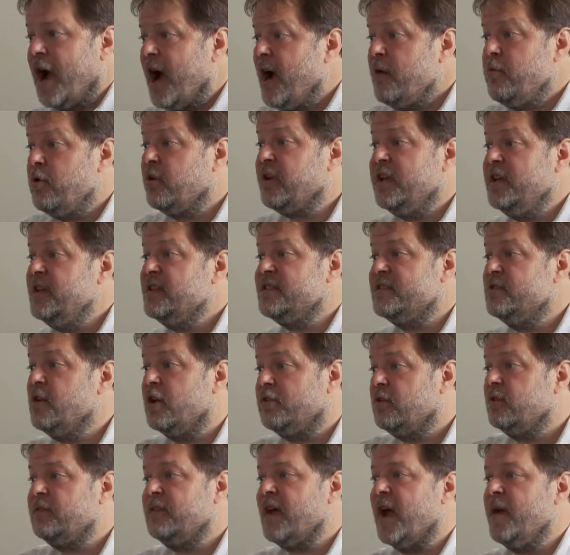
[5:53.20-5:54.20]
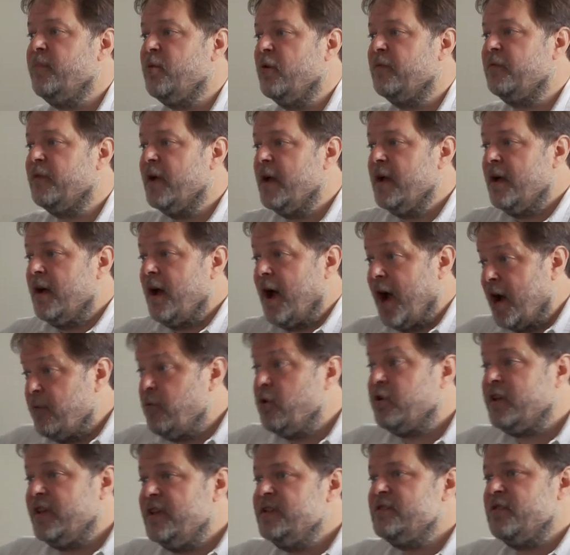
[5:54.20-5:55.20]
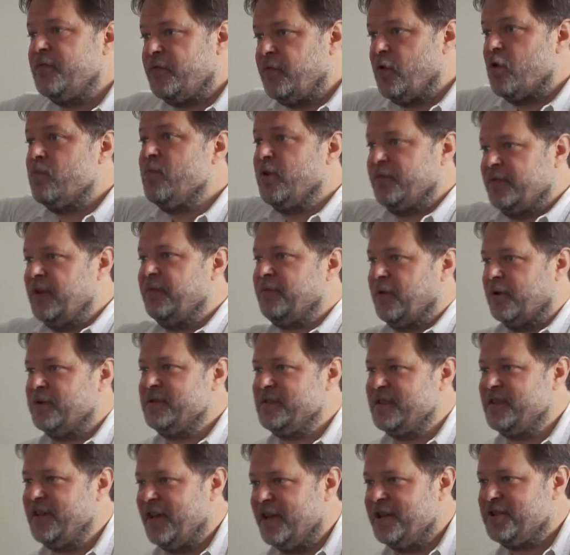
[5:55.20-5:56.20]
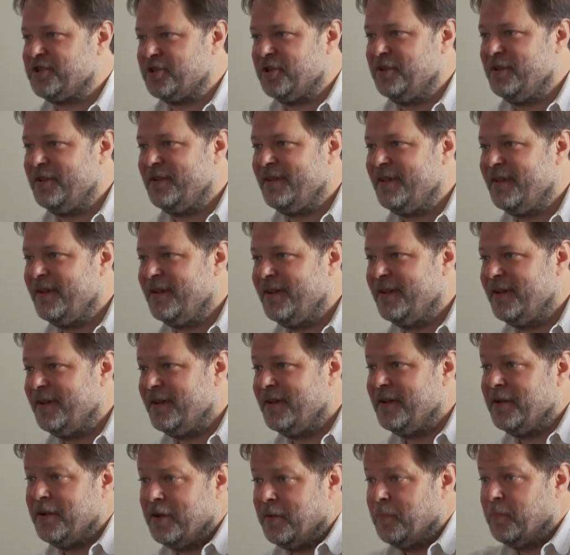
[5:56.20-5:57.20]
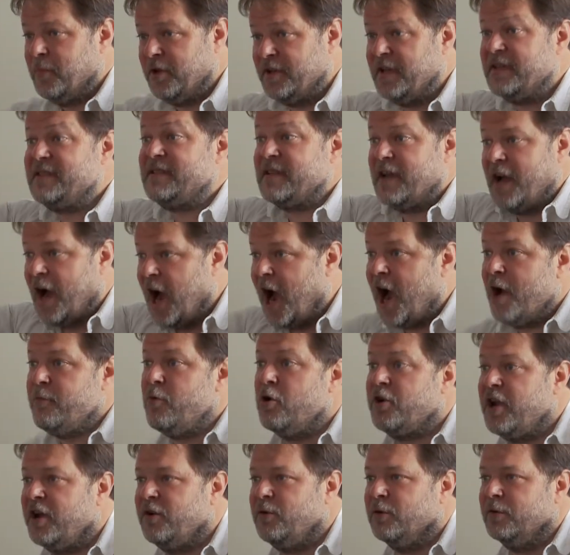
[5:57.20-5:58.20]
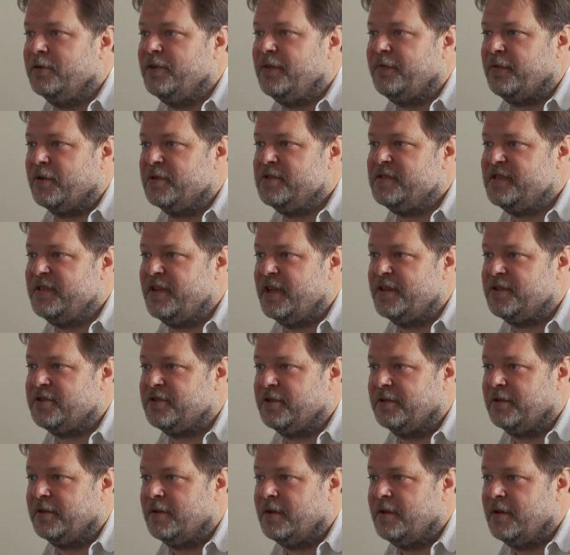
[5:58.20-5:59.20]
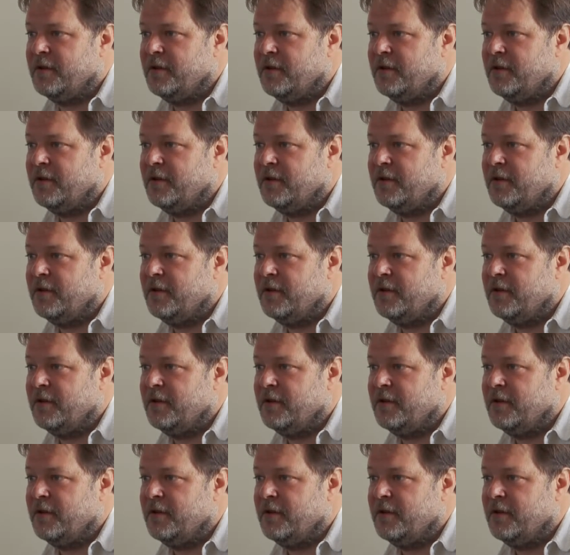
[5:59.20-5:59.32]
Hierarchy is not a type of hierarchy is a form of differentiation, but it's hierarchical differentiation.